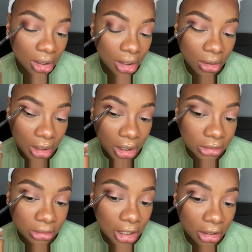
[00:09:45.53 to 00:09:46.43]
Okay,
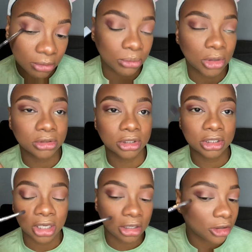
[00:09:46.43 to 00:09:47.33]
so now that most of the
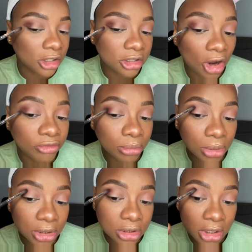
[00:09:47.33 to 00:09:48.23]
color is off the
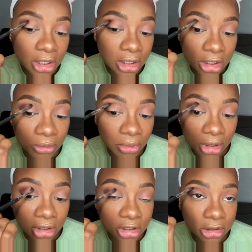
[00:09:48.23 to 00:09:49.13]
brush, then we're
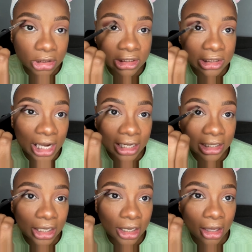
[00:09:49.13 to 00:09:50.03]
going to
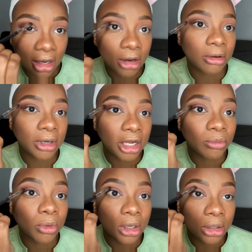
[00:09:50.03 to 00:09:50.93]
slightly go
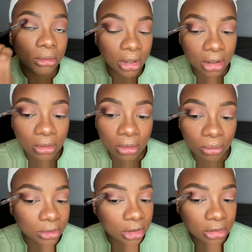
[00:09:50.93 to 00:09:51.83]
inward.
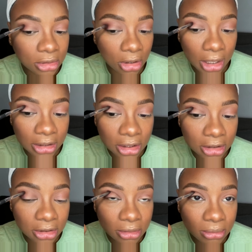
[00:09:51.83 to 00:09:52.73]
Just go like
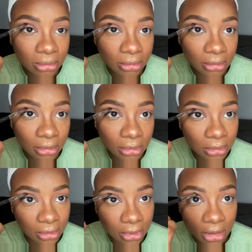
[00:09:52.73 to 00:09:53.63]
this
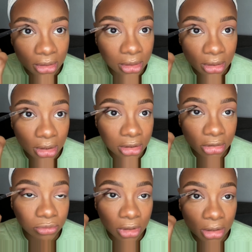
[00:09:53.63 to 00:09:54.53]
and
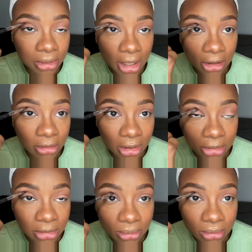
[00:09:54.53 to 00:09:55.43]
just rub in that
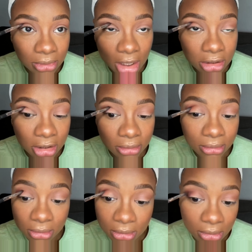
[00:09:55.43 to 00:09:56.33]
crease. That's it.
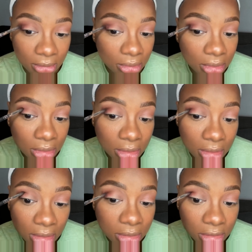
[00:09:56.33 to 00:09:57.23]

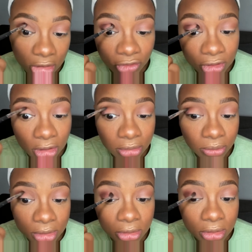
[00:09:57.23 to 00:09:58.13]
So if you don't know
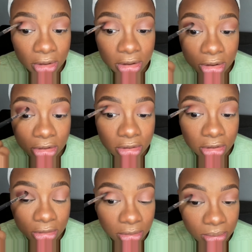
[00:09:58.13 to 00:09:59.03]
where your crease is,
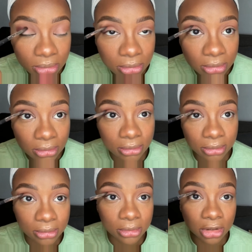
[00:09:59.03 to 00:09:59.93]
just
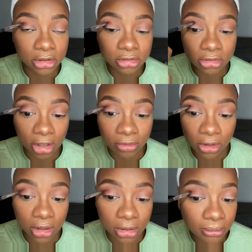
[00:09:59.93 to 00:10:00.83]
look straight and
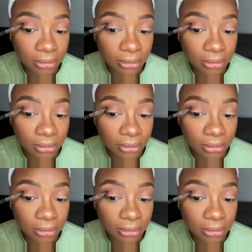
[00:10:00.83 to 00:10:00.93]
rub.